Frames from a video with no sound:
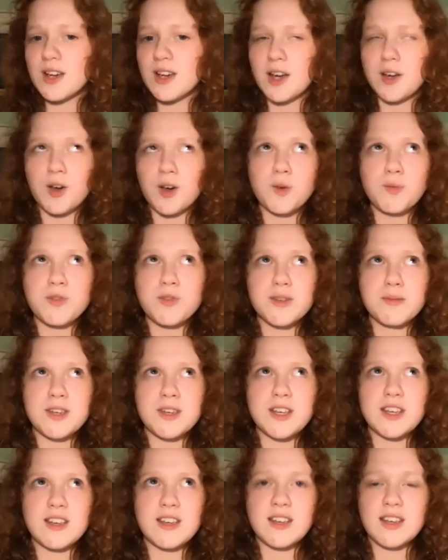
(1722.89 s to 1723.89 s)
I hope to
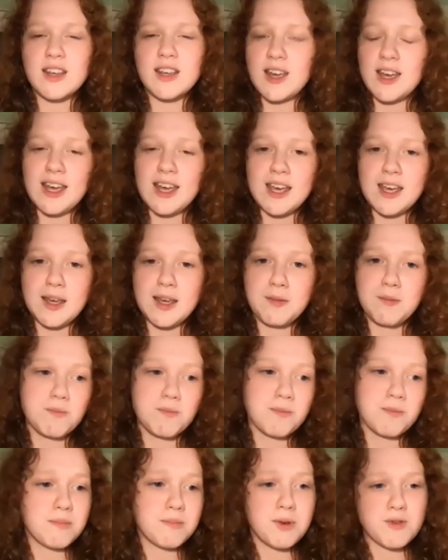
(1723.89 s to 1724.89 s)
be a
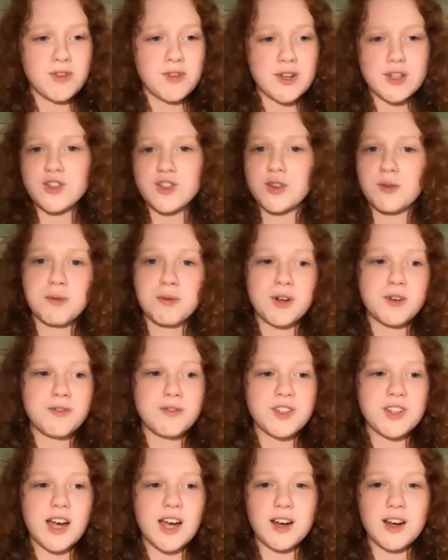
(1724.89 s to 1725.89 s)
professional bird
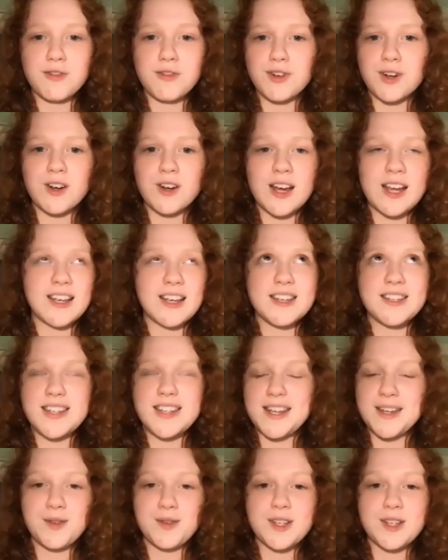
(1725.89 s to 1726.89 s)
photographer and
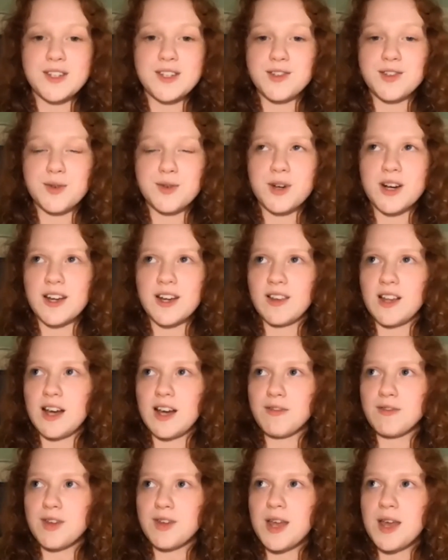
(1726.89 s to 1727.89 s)
continuing to do what I
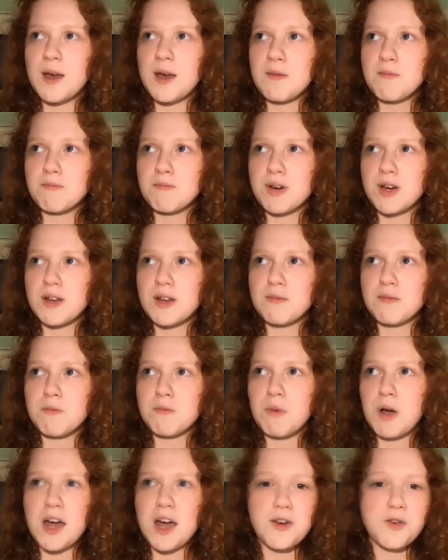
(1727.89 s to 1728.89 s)
love, but
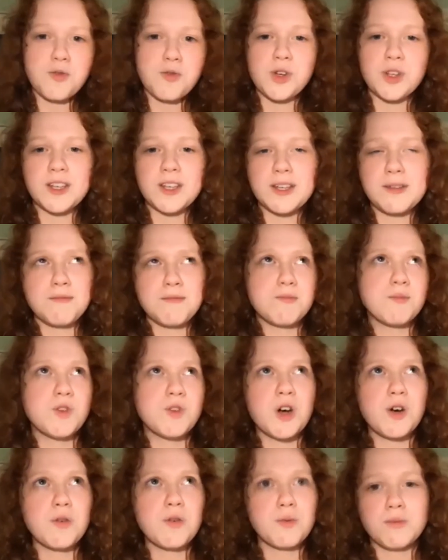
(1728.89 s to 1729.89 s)
I don't really
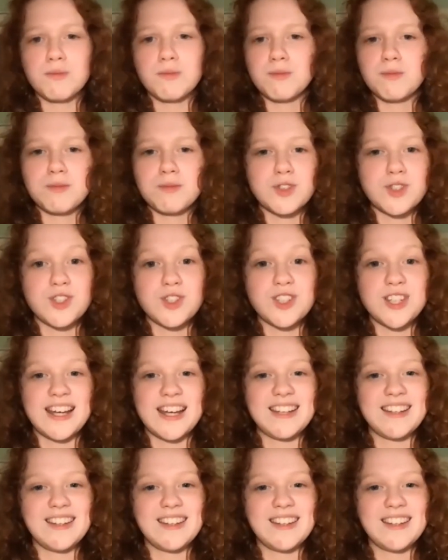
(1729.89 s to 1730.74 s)
know just yet.